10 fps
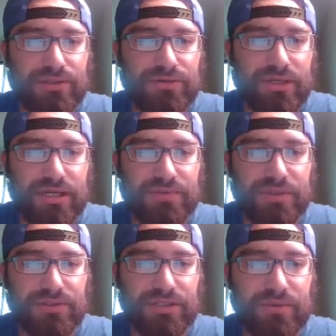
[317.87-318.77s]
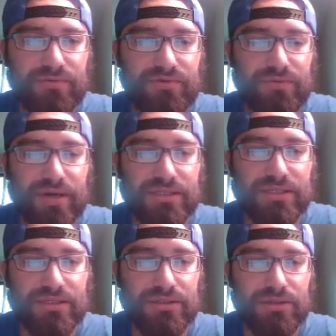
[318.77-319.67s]
you cannot special summon for the rest of
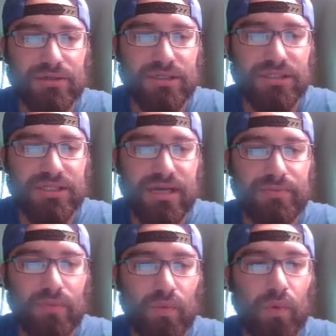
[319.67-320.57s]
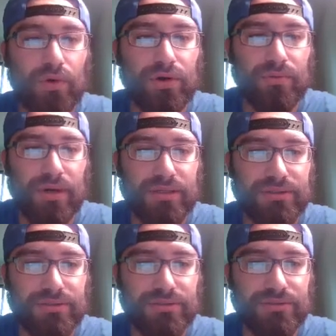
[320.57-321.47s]
this turn except warrior
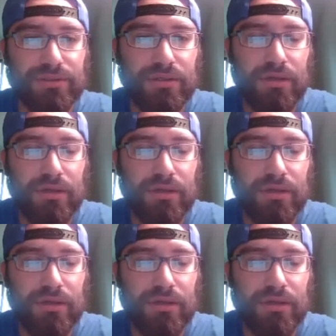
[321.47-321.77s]
monsters.